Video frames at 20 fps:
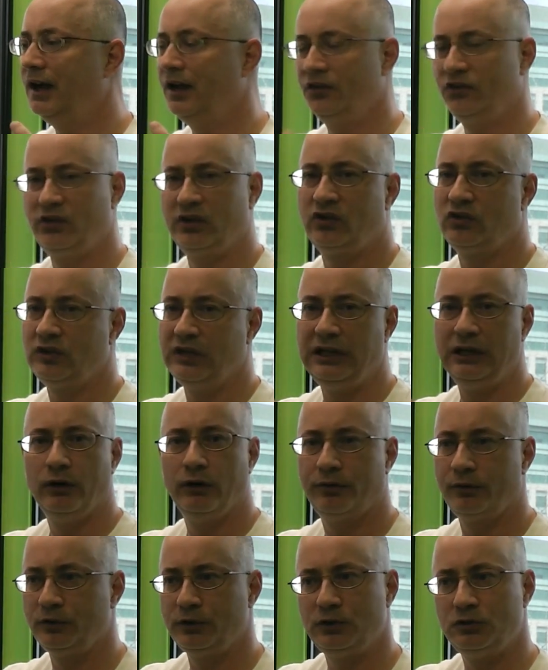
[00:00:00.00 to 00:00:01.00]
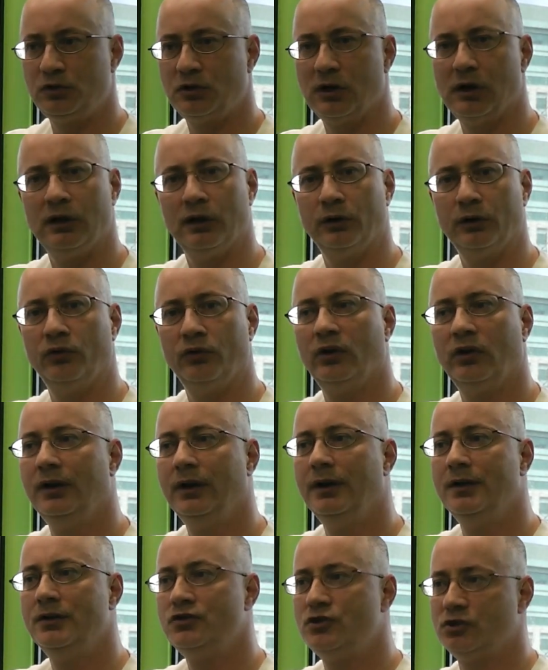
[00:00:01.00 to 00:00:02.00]
16 or 32 colors
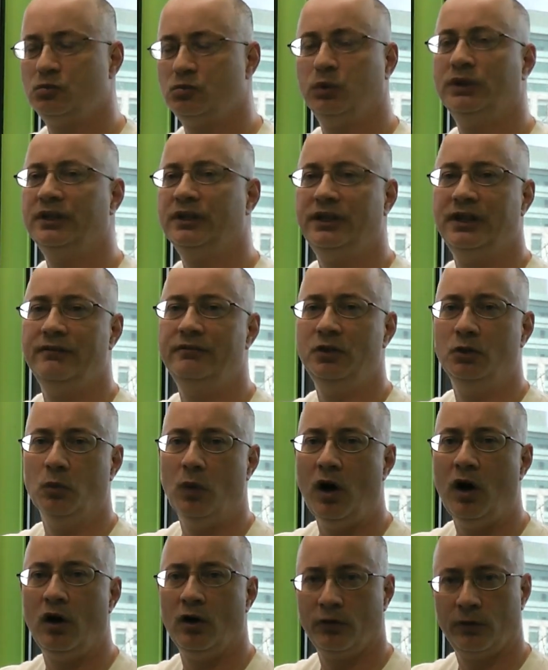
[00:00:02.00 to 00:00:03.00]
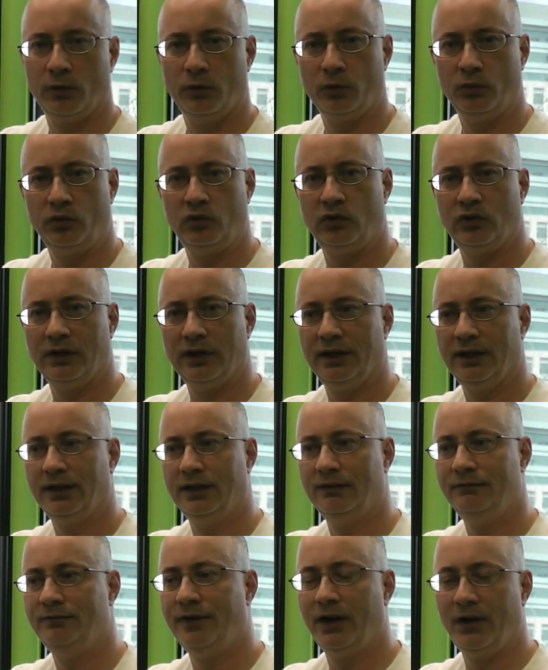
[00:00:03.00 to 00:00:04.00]
just wouldn't give you all those
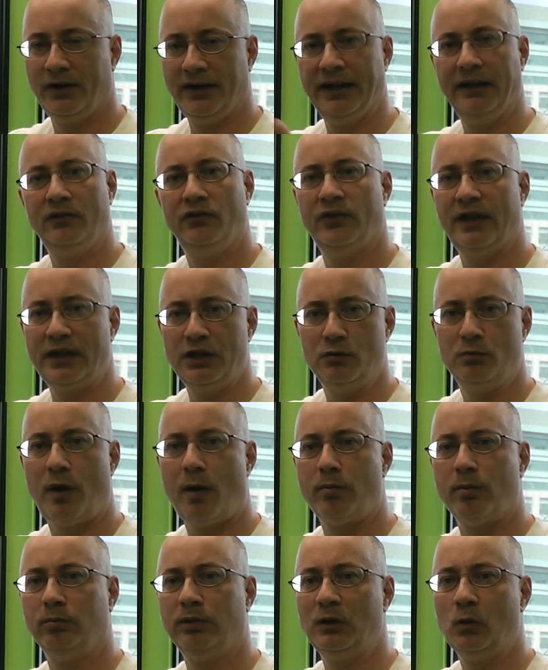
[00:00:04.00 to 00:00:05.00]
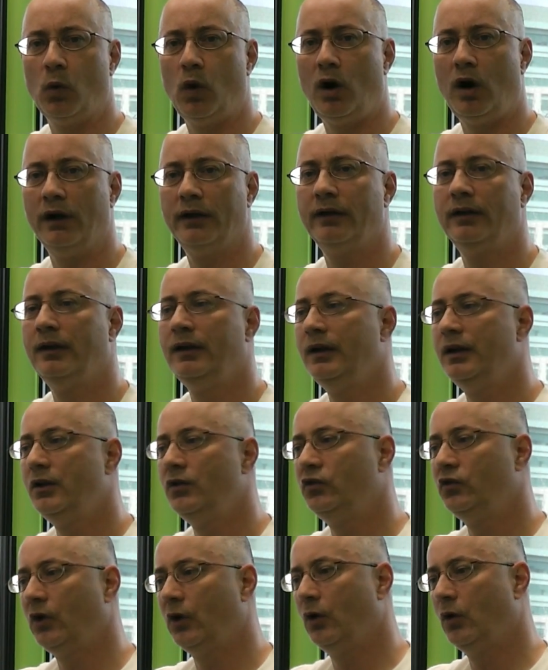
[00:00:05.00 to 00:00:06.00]
variants that you'd probably want.
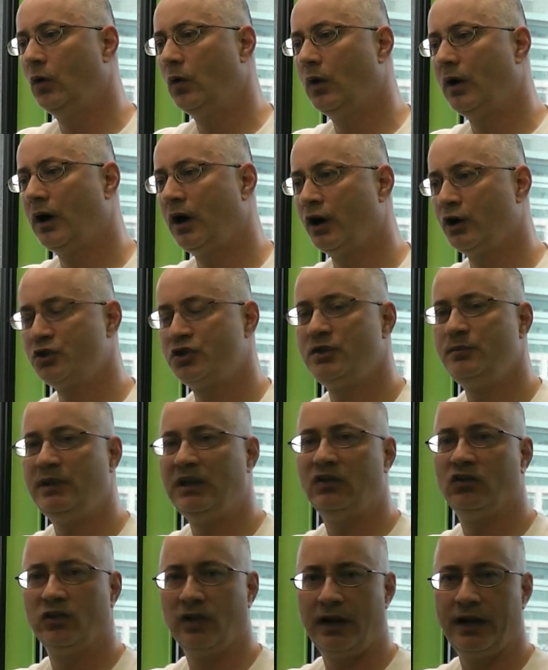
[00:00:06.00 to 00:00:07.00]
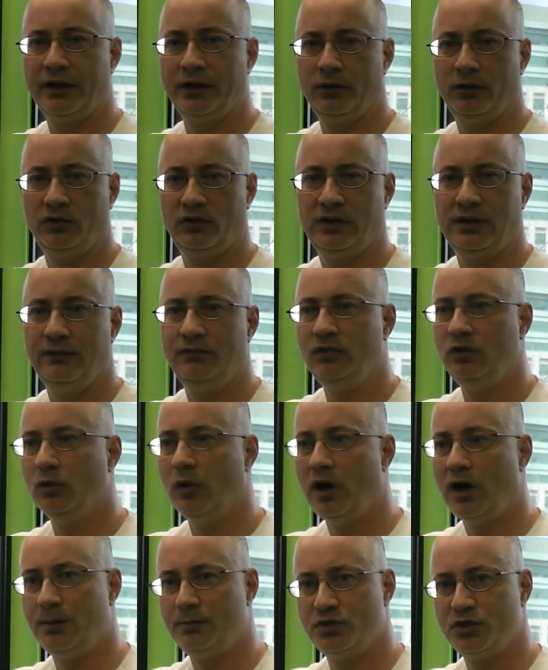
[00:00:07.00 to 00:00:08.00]
So RGB sliders gives you
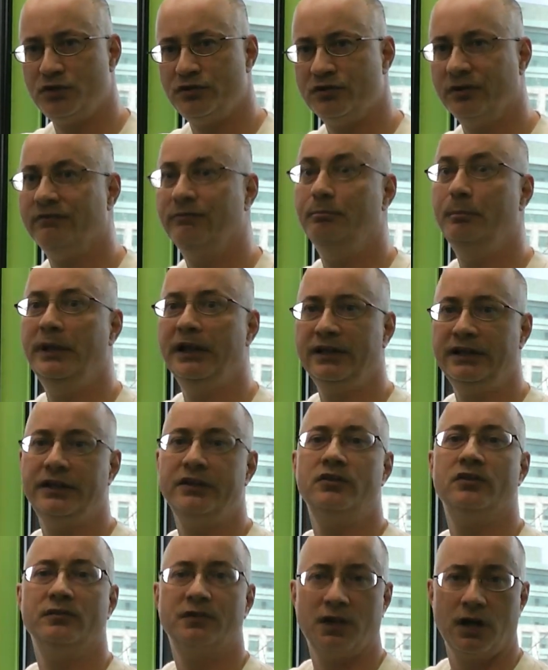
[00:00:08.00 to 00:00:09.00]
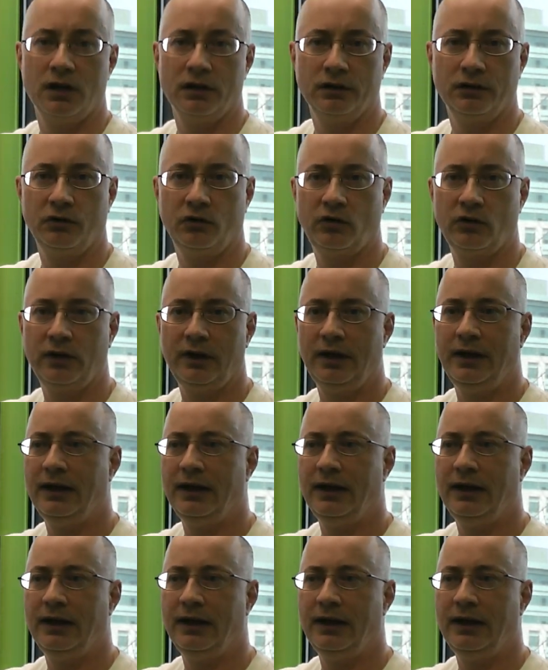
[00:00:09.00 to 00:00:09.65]
options of millions of colors.